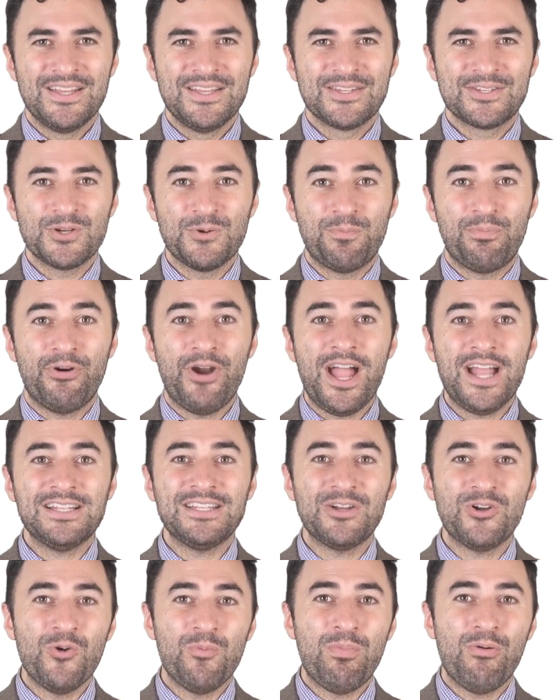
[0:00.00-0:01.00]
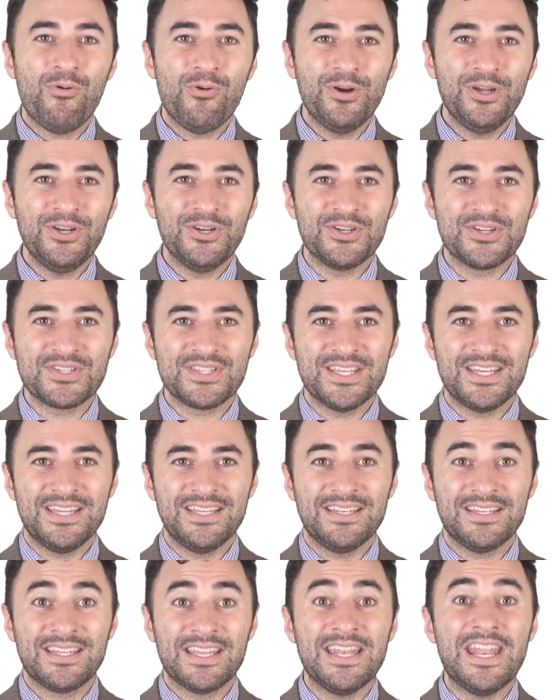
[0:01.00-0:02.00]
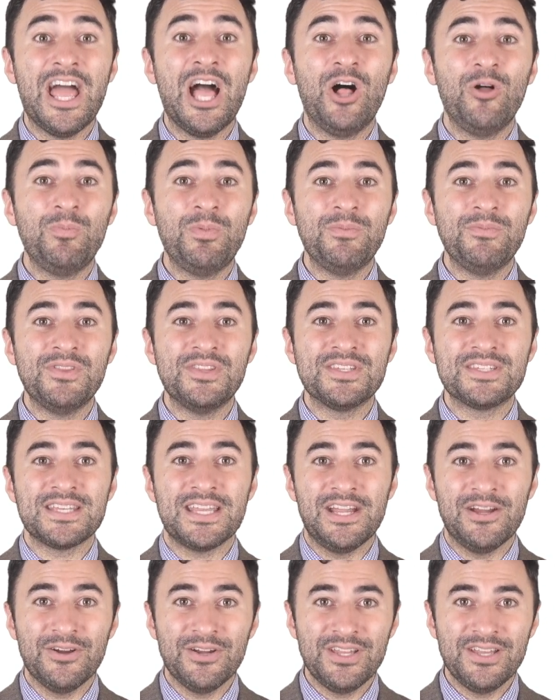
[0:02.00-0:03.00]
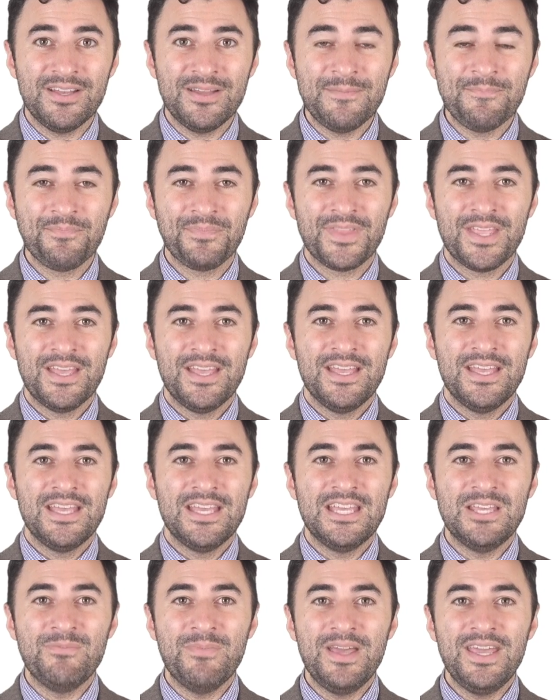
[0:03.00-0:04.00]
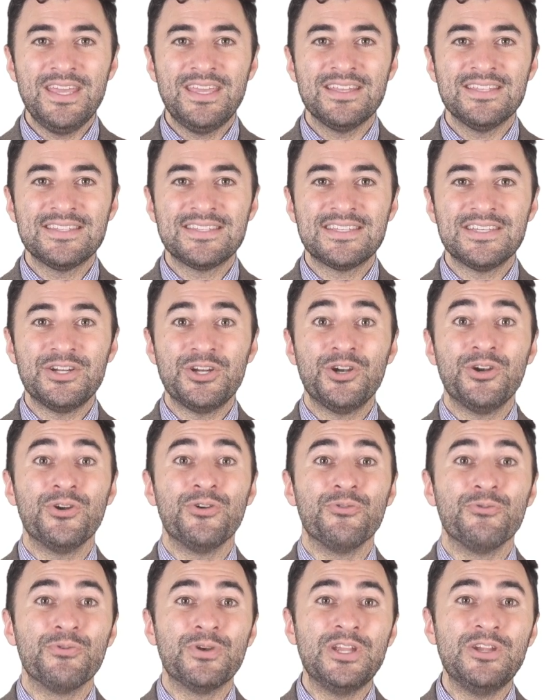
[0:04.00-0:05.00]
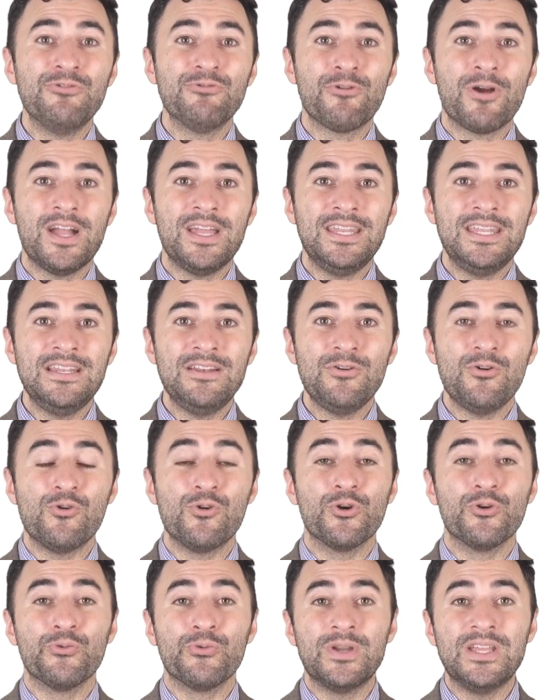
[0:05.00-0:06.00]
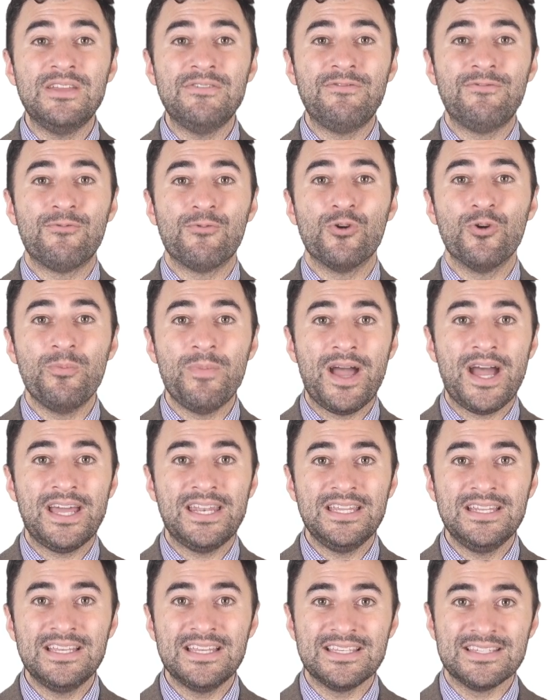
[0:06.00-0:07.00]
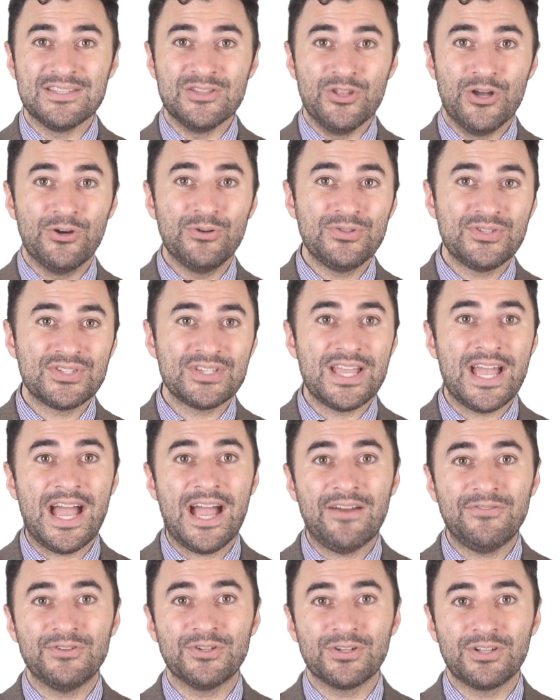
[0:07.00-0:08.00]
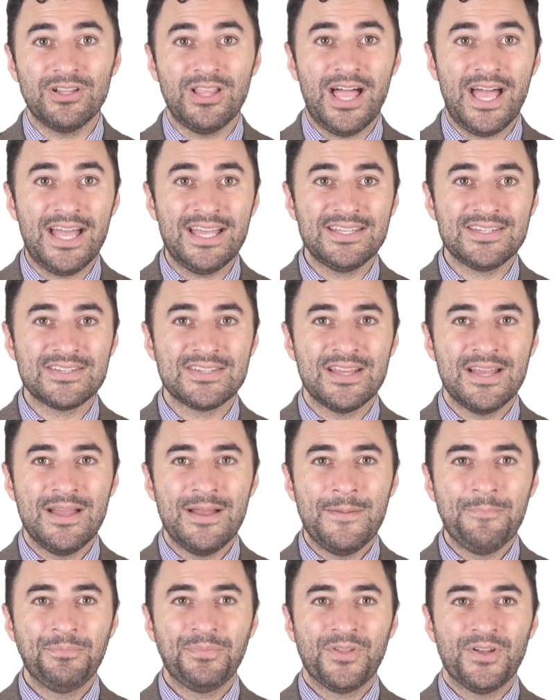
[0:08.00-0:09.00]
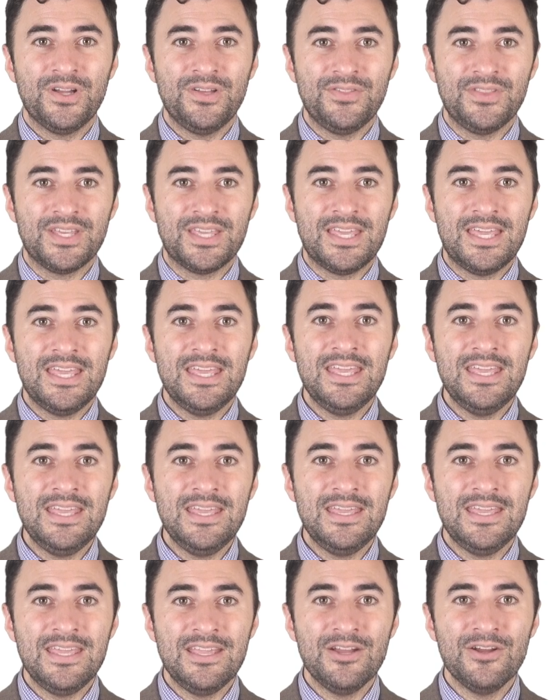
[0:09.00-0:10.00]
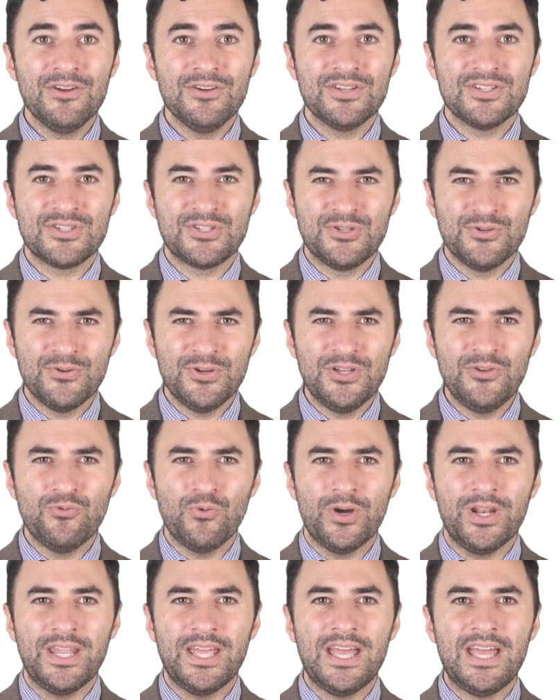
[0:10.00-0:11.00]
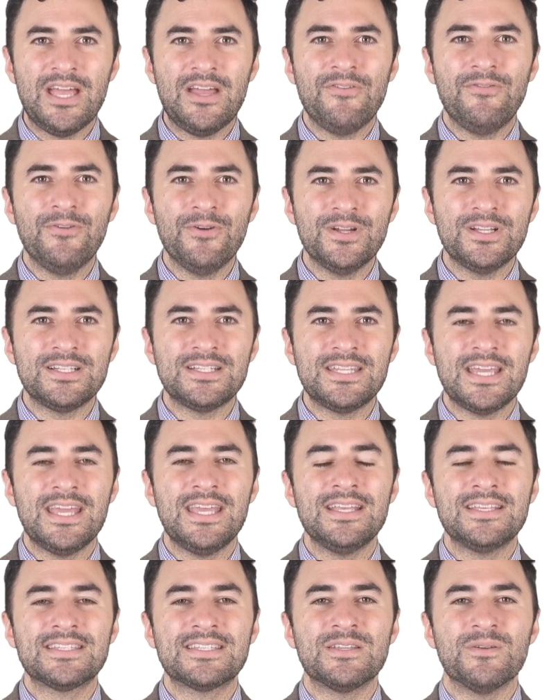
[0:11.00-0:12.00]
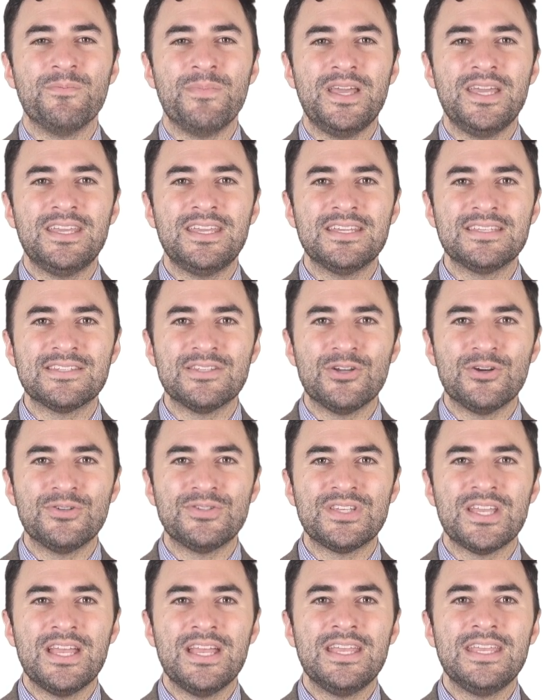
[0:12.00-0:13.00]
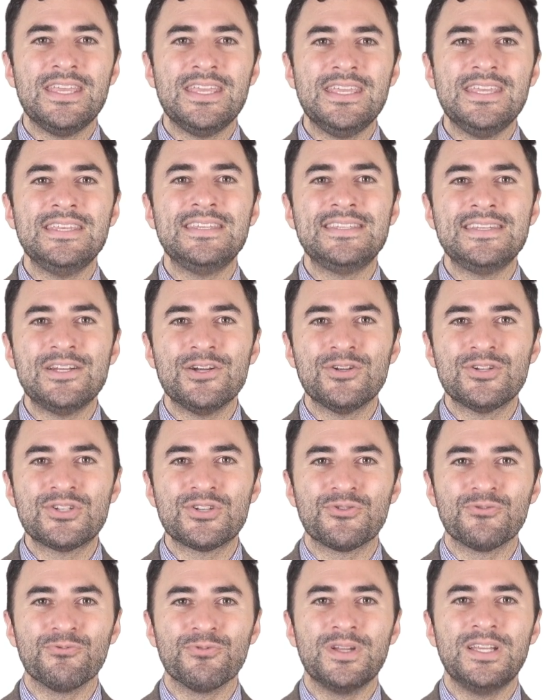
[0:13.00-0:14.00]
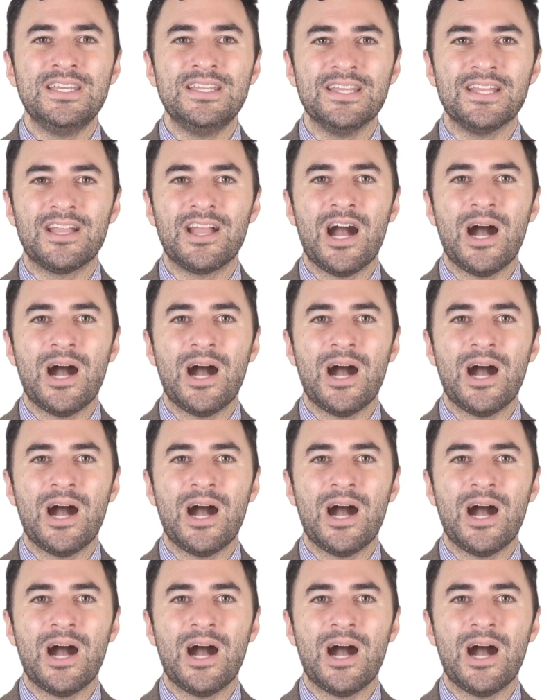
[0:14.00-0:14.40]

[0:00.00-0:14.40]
So practical pointers that can help him in this area: he may consider rewriting or reformatting his notes after class. Right? The key here is doing whatever it takes to make his notes easier to read and